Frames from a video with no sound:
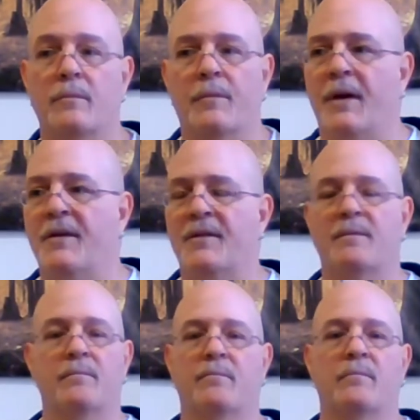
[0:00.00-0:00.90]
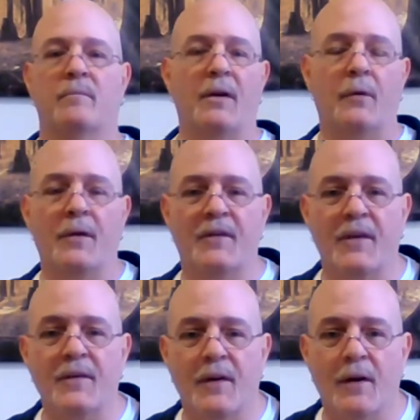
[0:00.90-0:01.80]
They don't
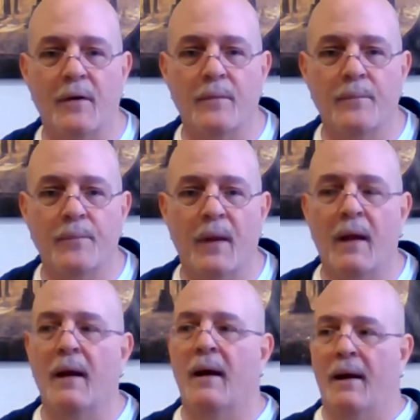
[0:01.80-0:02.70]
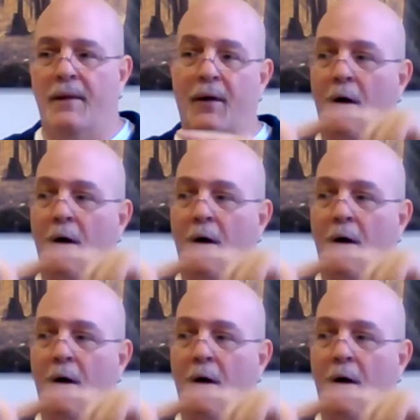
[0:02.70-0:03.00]
exist here. There